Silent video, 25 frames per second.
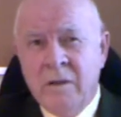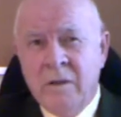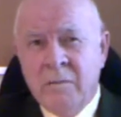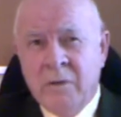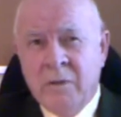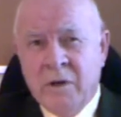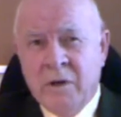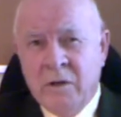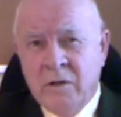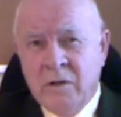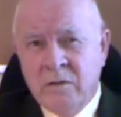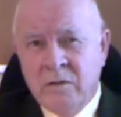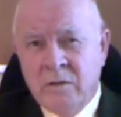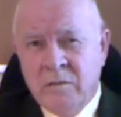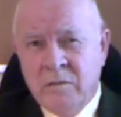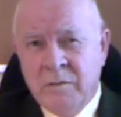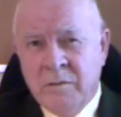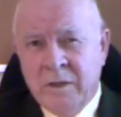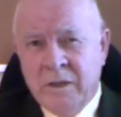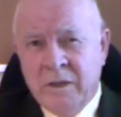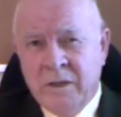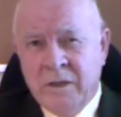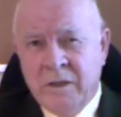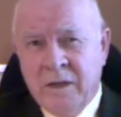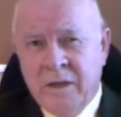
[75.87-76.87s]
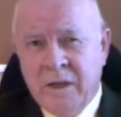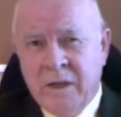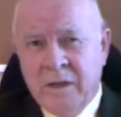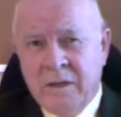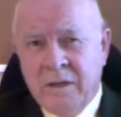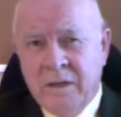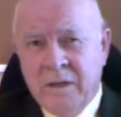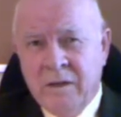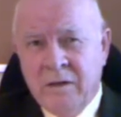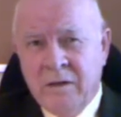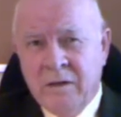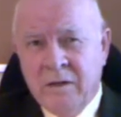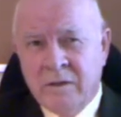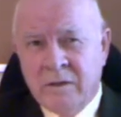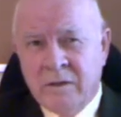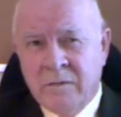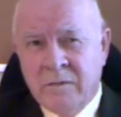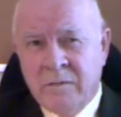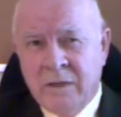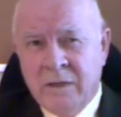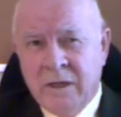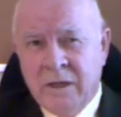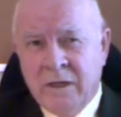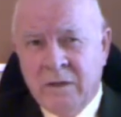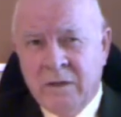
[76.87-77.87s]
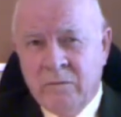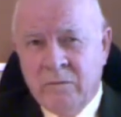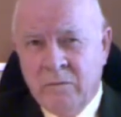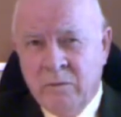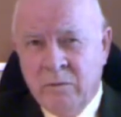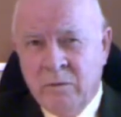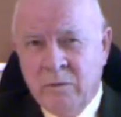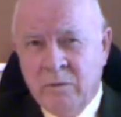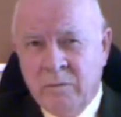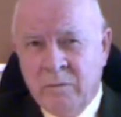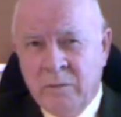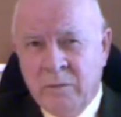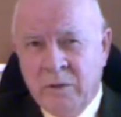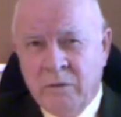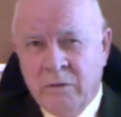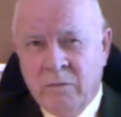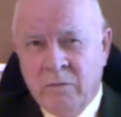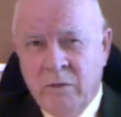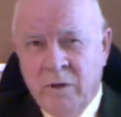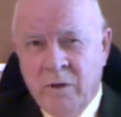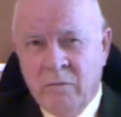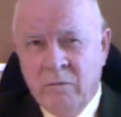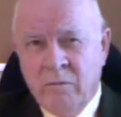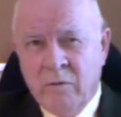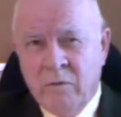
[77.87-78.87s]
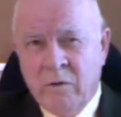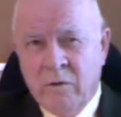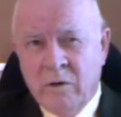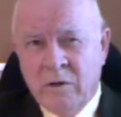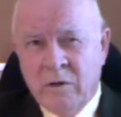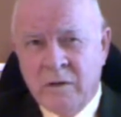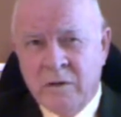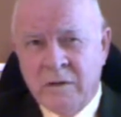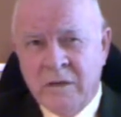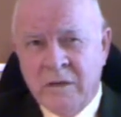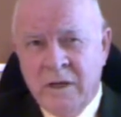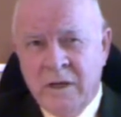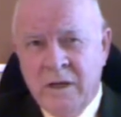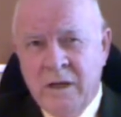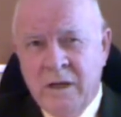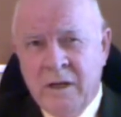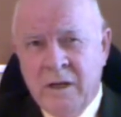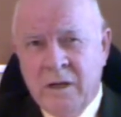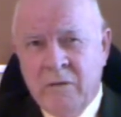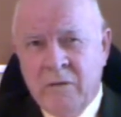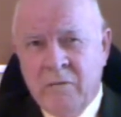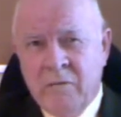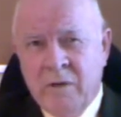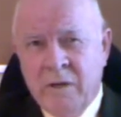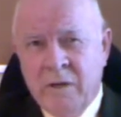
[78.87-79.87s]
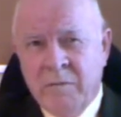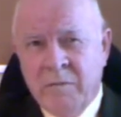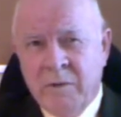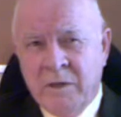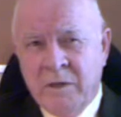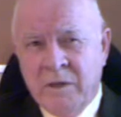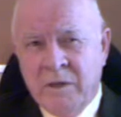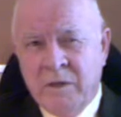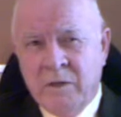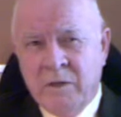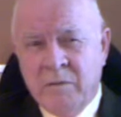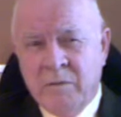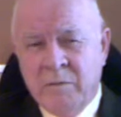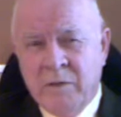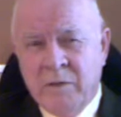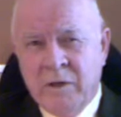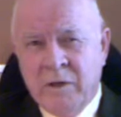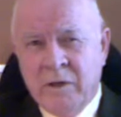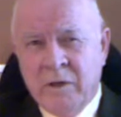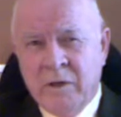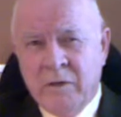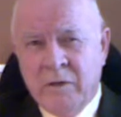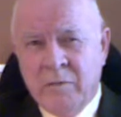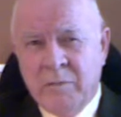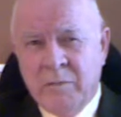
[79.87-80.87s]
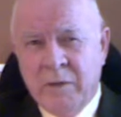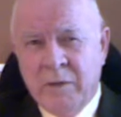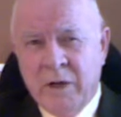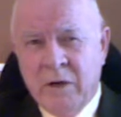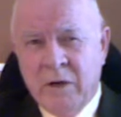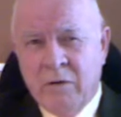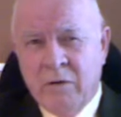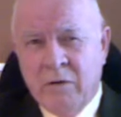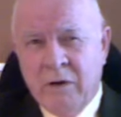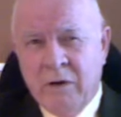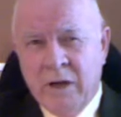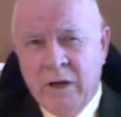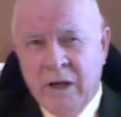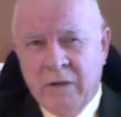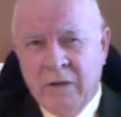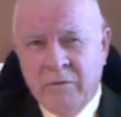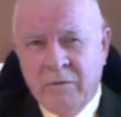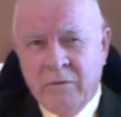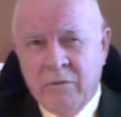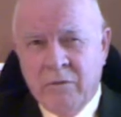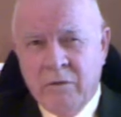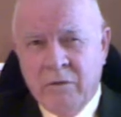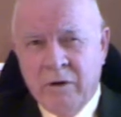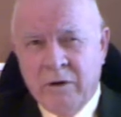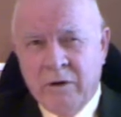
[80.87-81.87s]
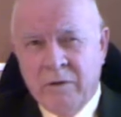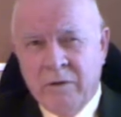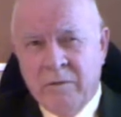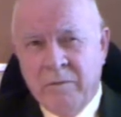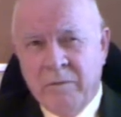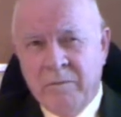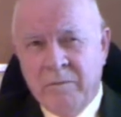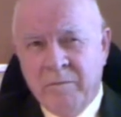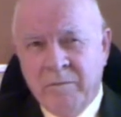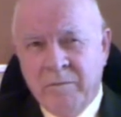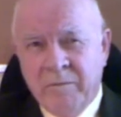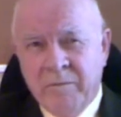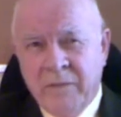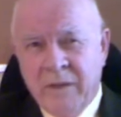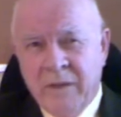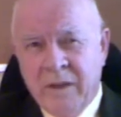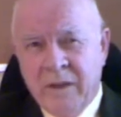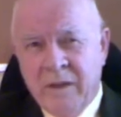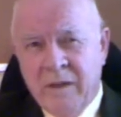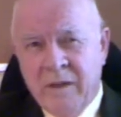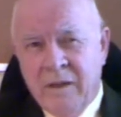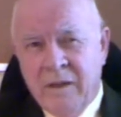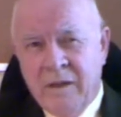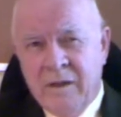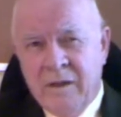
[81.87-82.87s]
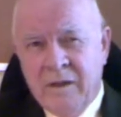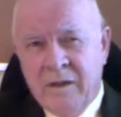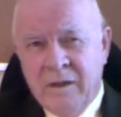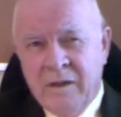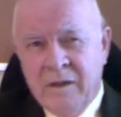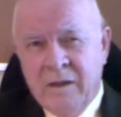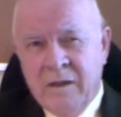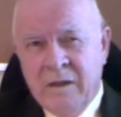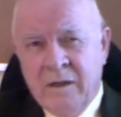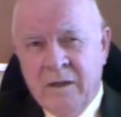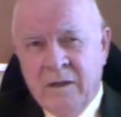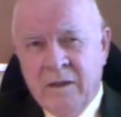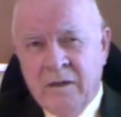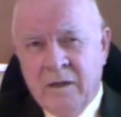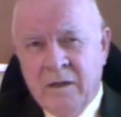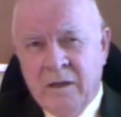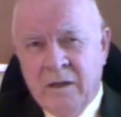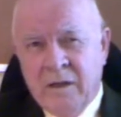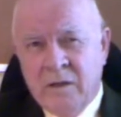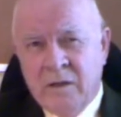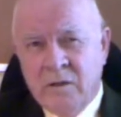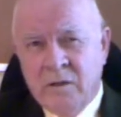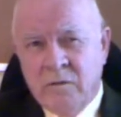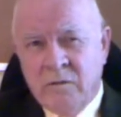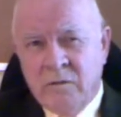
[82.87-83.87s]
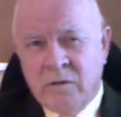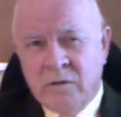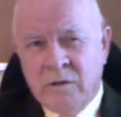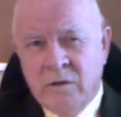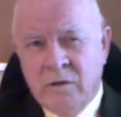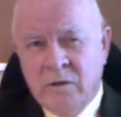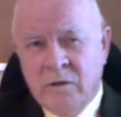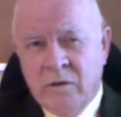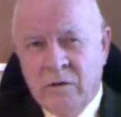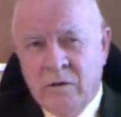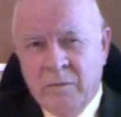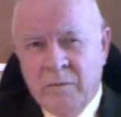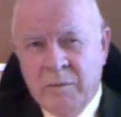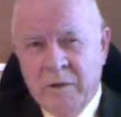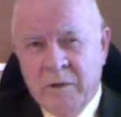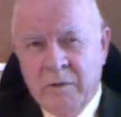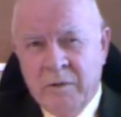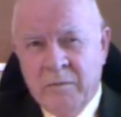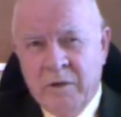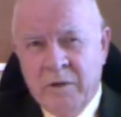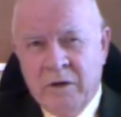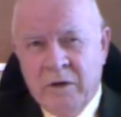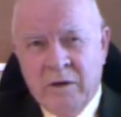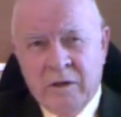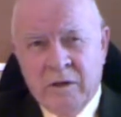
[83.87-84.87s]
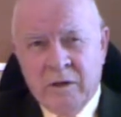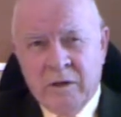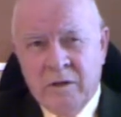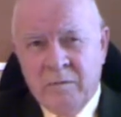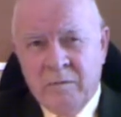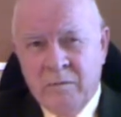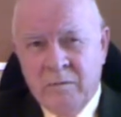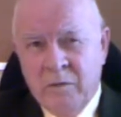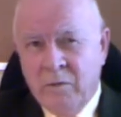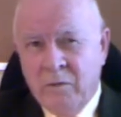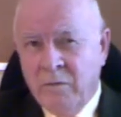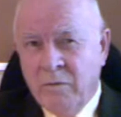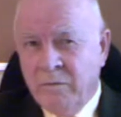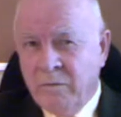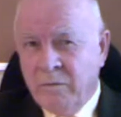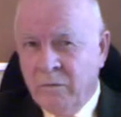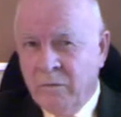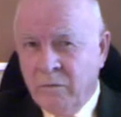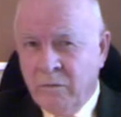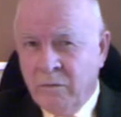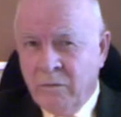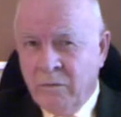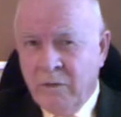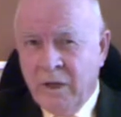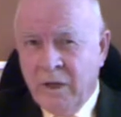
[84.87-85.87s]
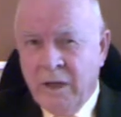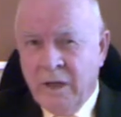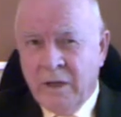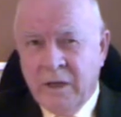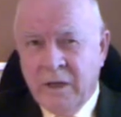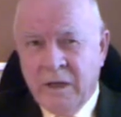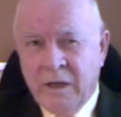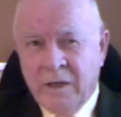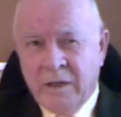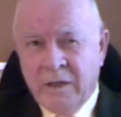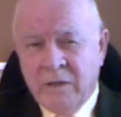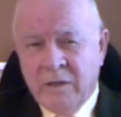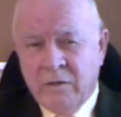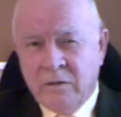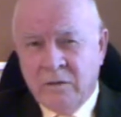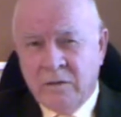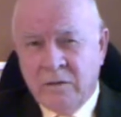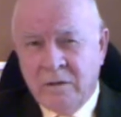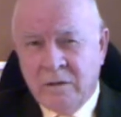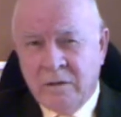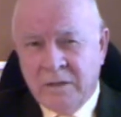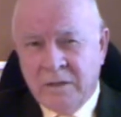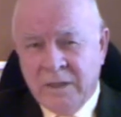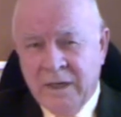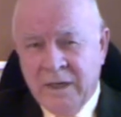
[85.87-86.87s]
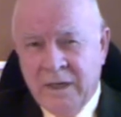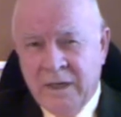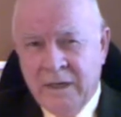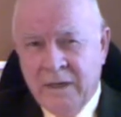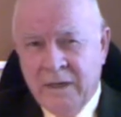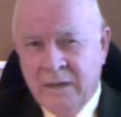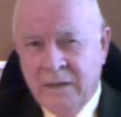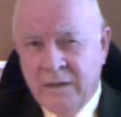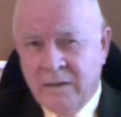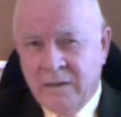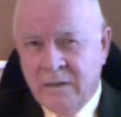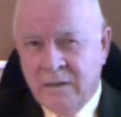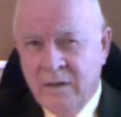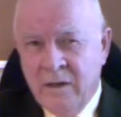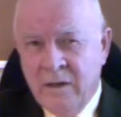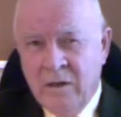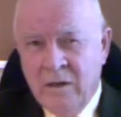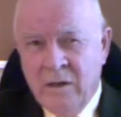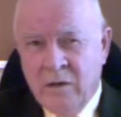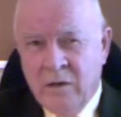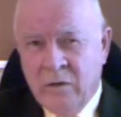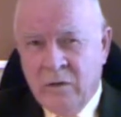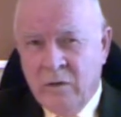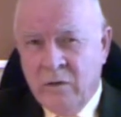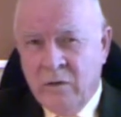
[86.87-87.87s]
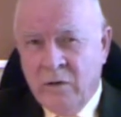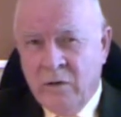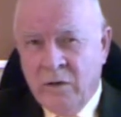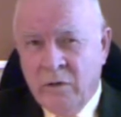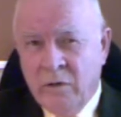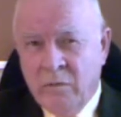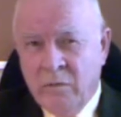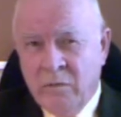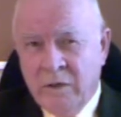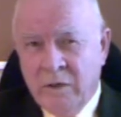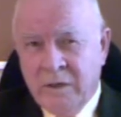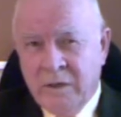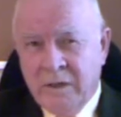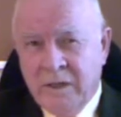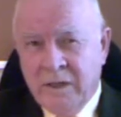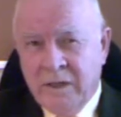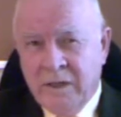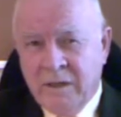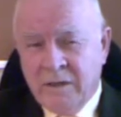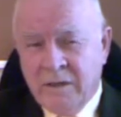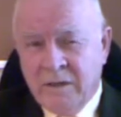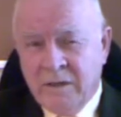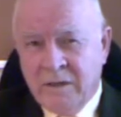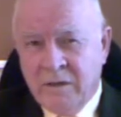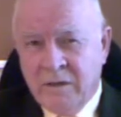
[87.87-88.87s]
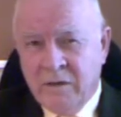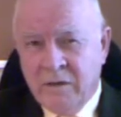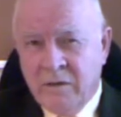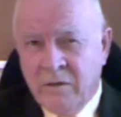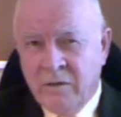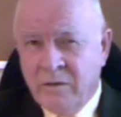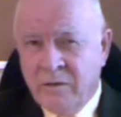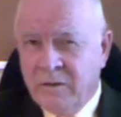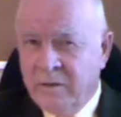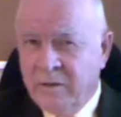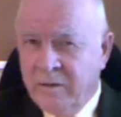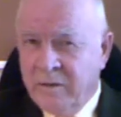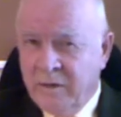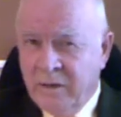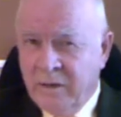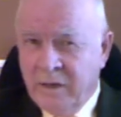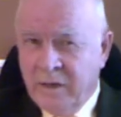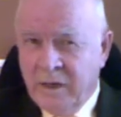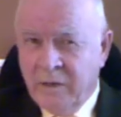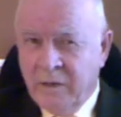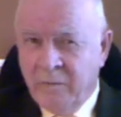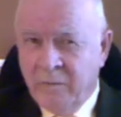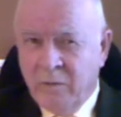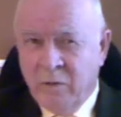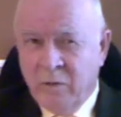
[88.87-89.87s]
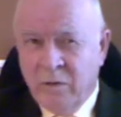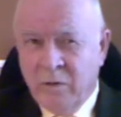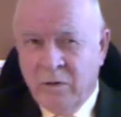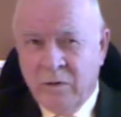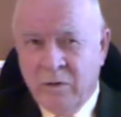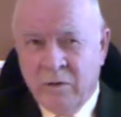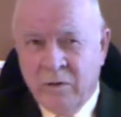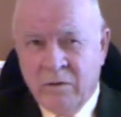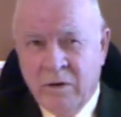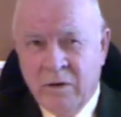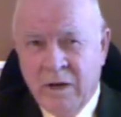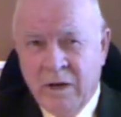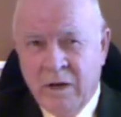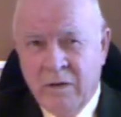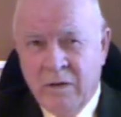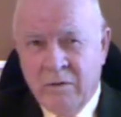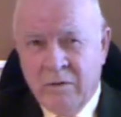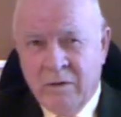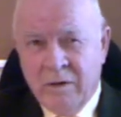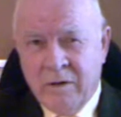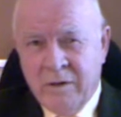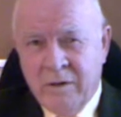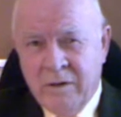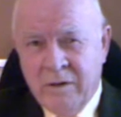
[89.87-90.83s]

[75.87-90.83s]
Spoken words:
but also by the idealism that had rooted between wars and ripened into political power after it. Intellectuals in Europe and America moved to create ideal societies according to what they considered the high moral ground.